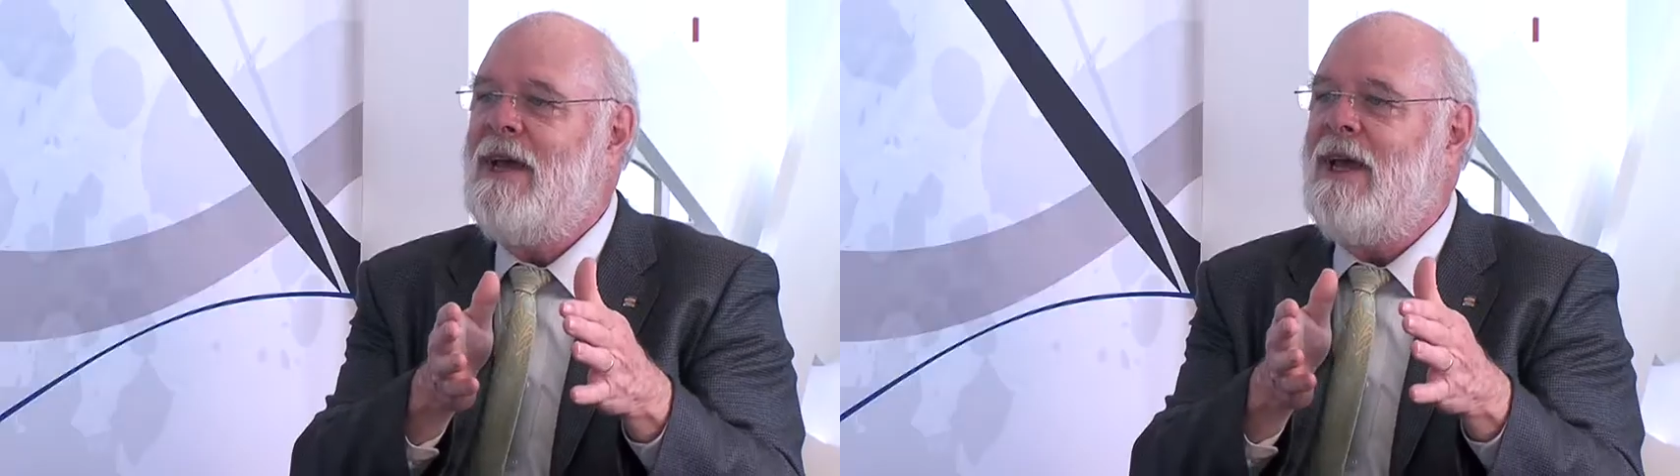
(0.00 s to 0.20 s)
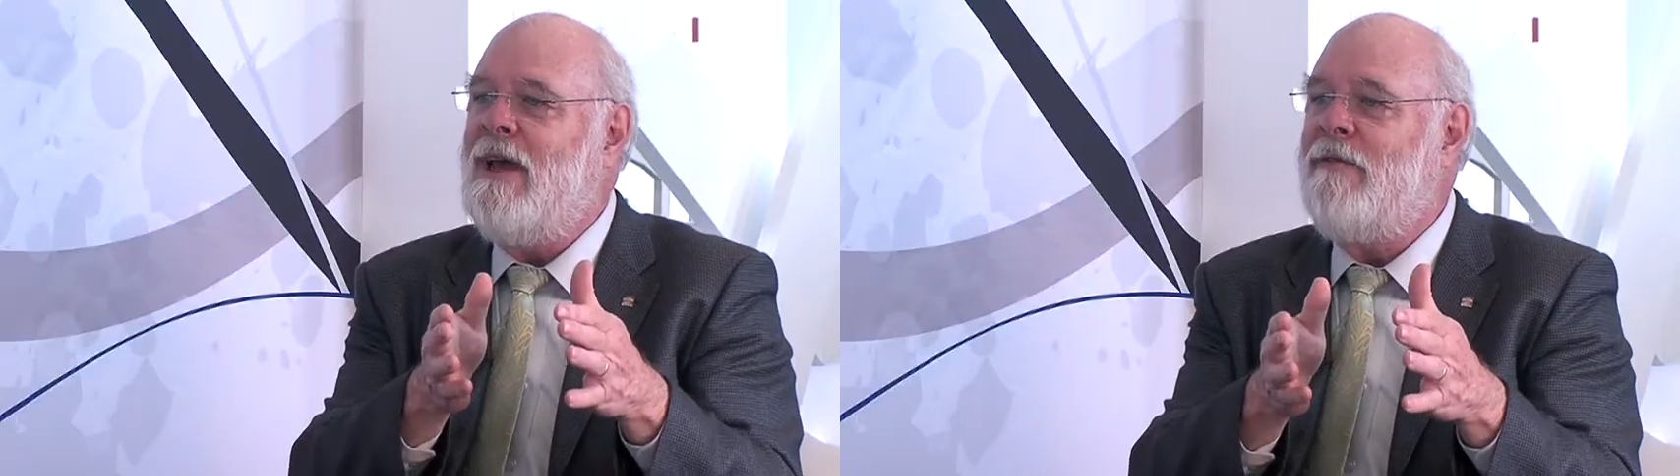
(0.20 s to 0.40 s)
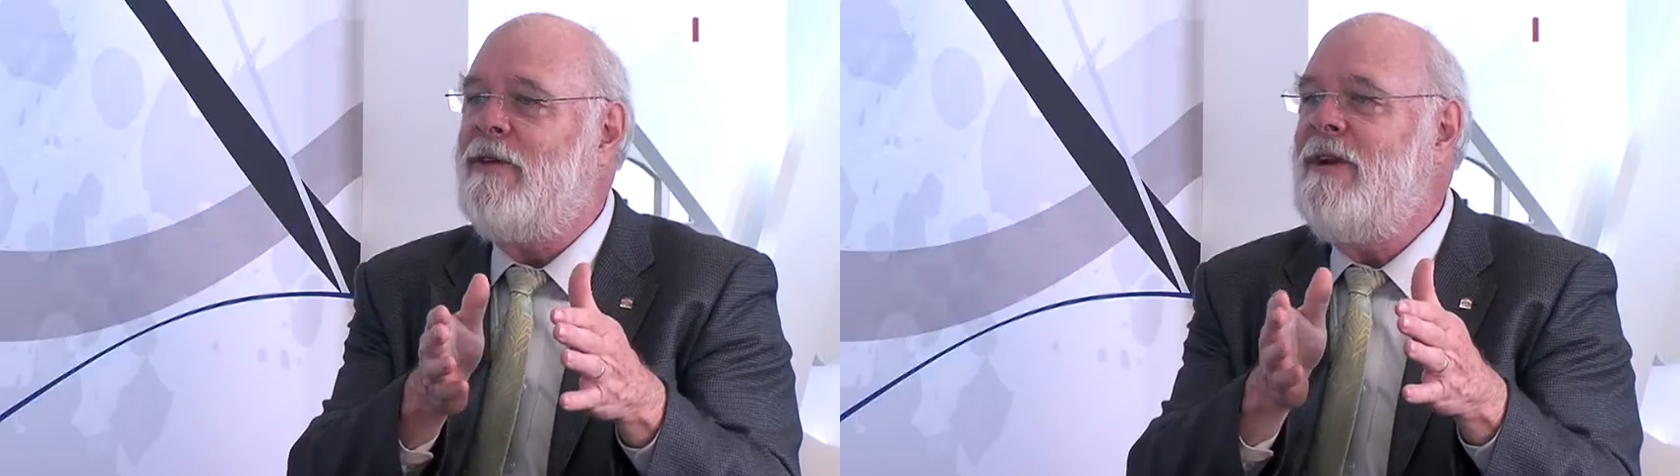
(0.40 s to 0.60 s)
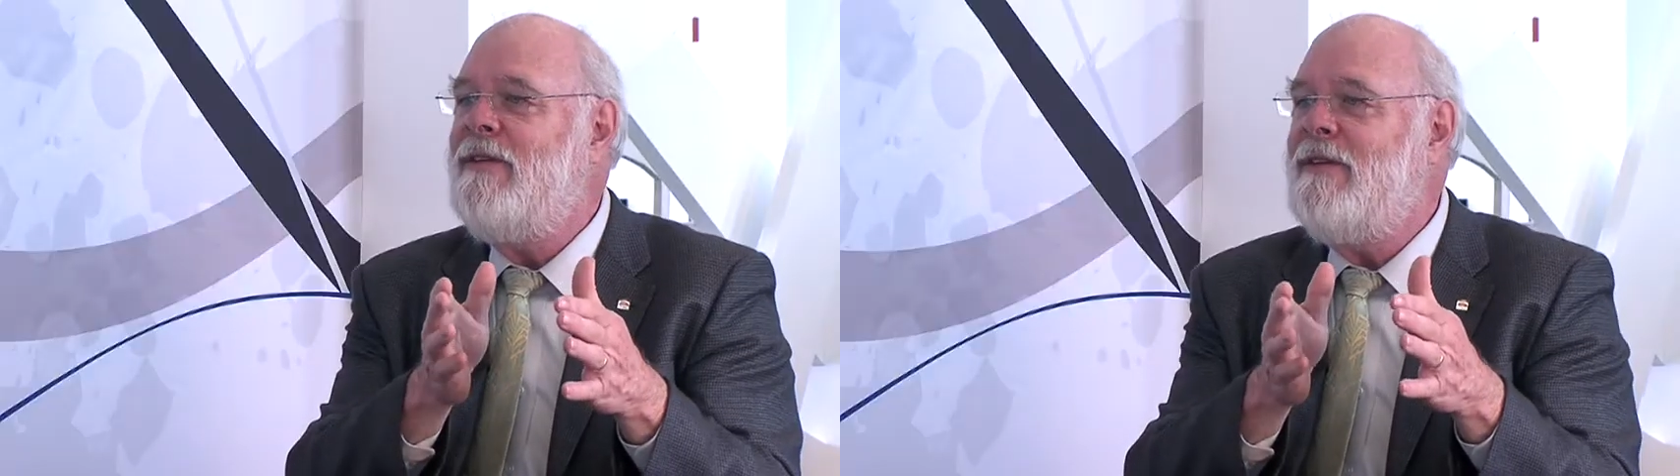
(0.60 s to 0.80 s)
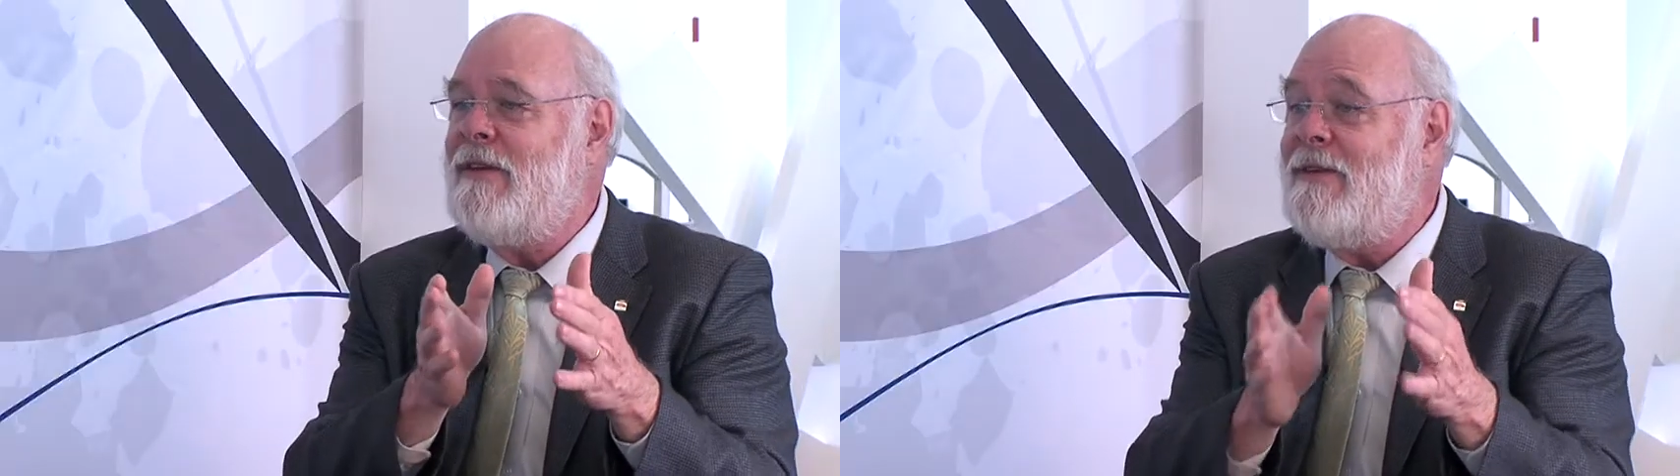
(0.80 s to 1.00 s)
every
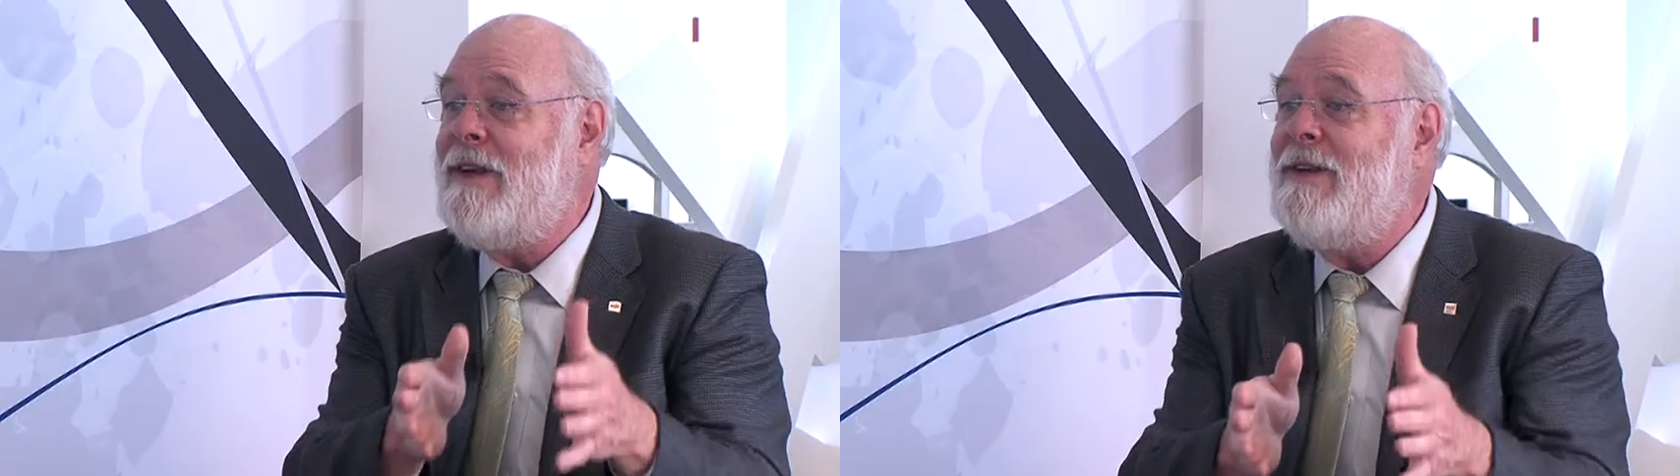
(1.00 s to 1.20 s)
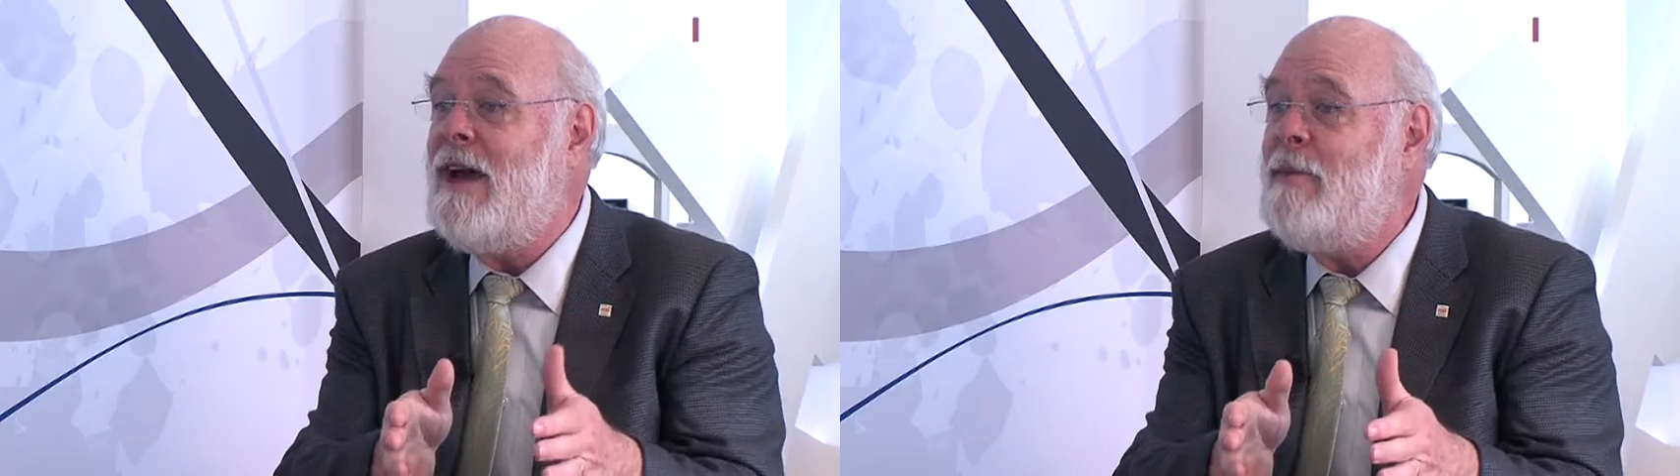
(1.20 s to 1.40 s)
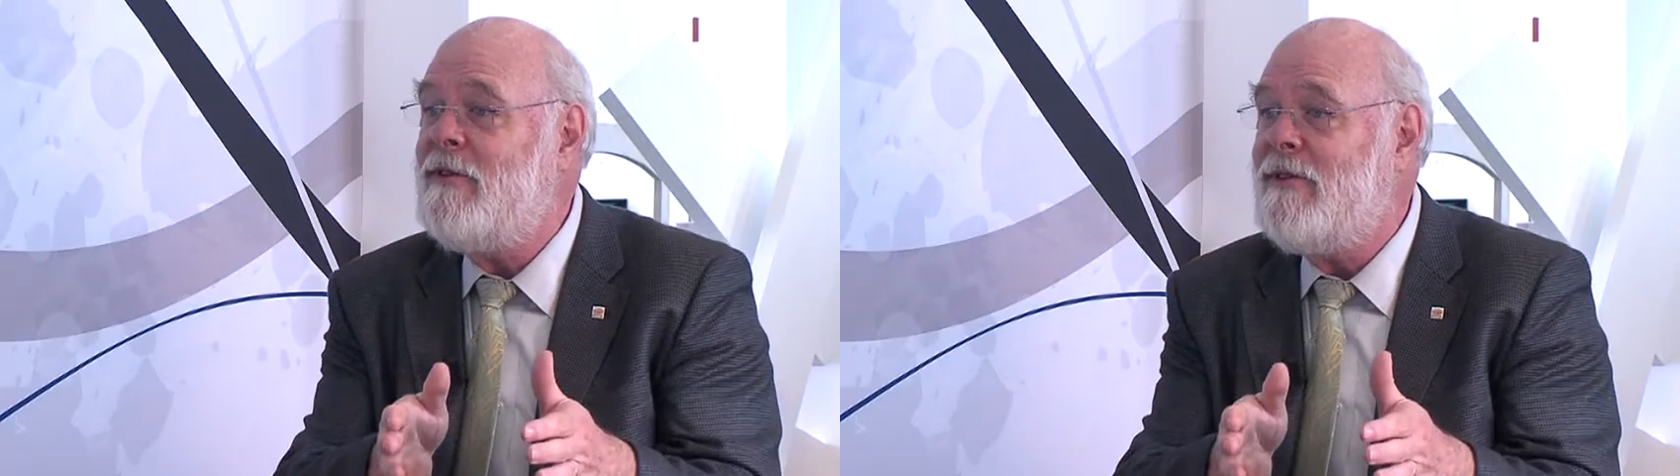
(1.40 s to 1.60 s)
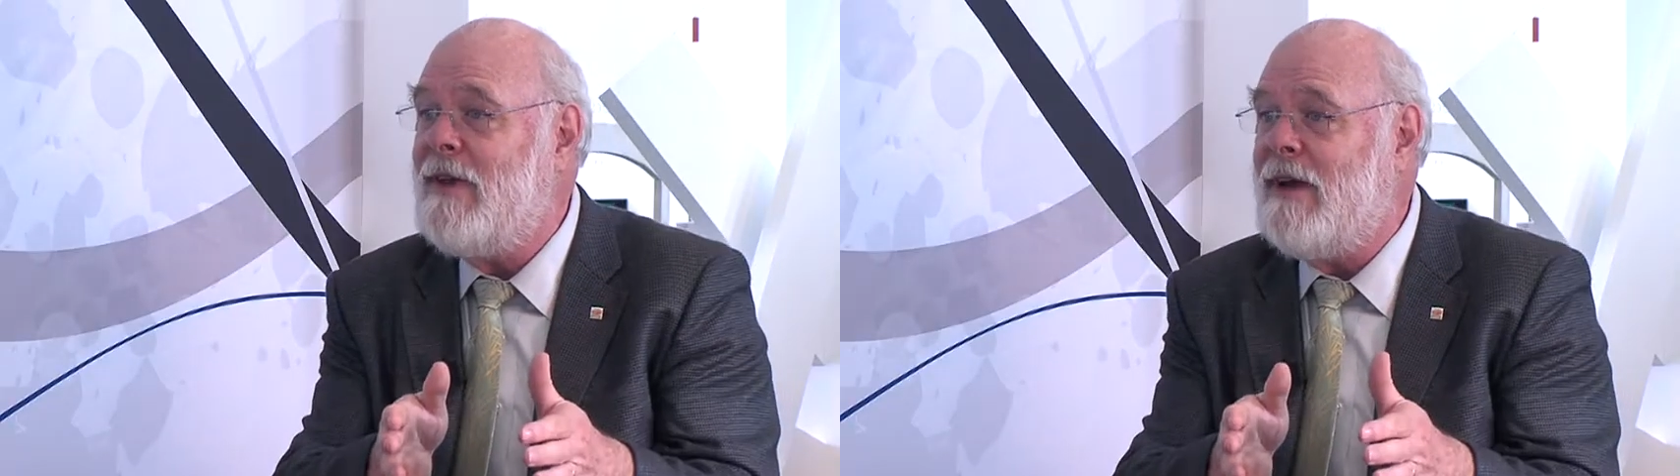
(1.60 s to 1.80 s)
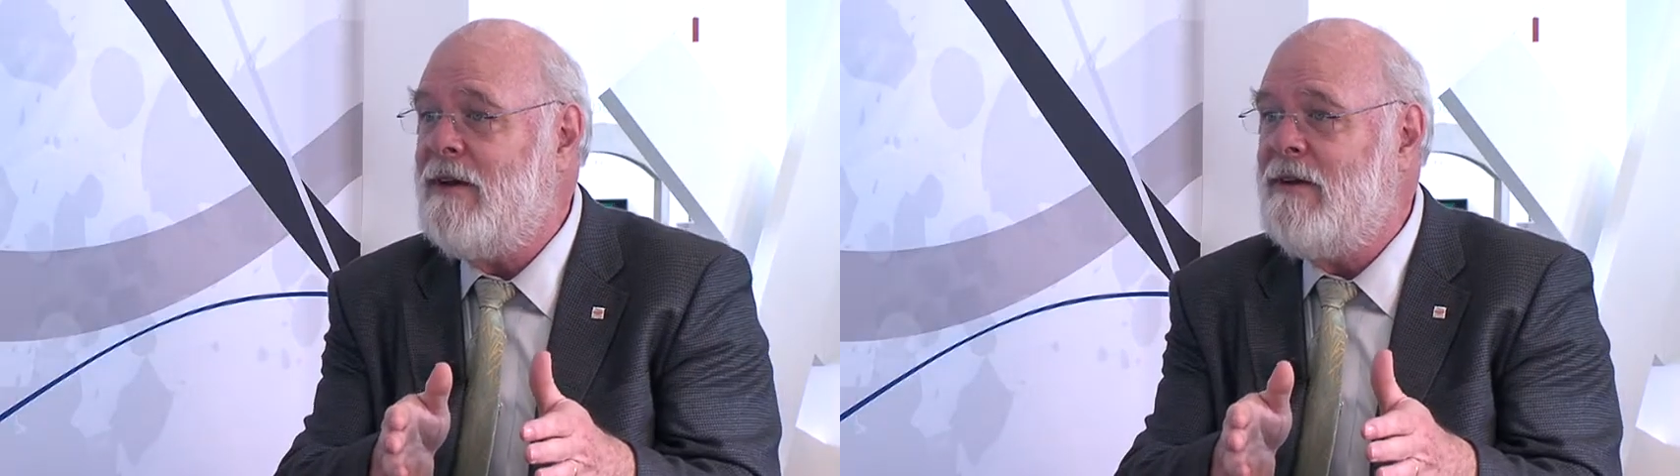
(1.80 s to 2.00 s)
60 times a
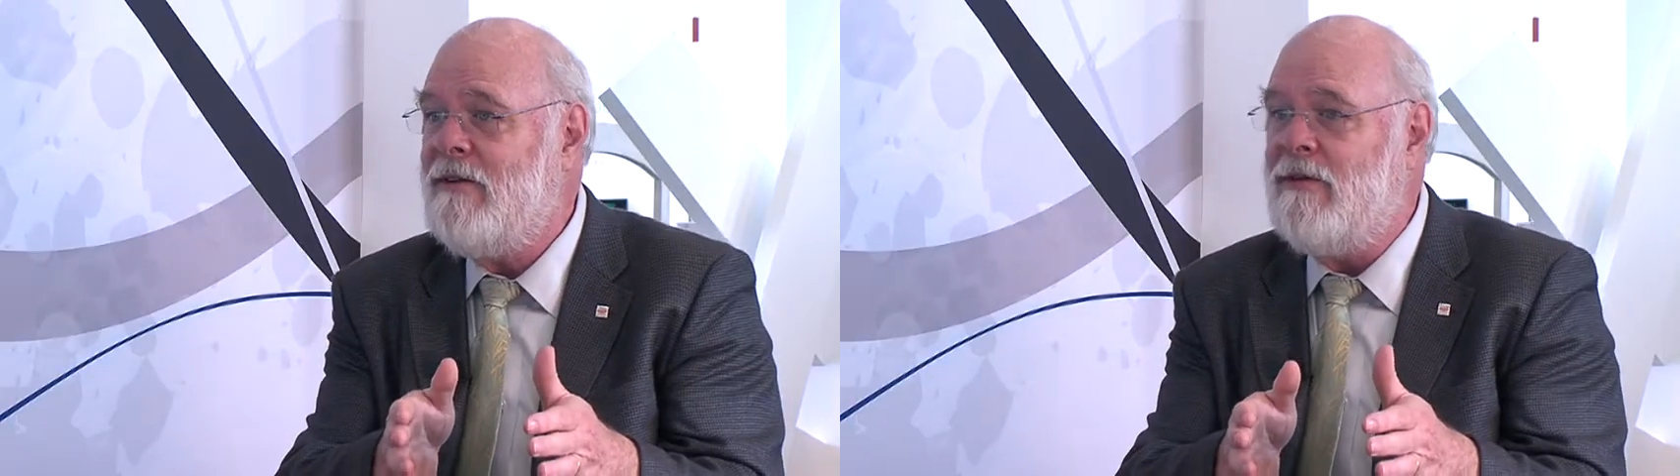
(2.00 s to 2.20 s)
second.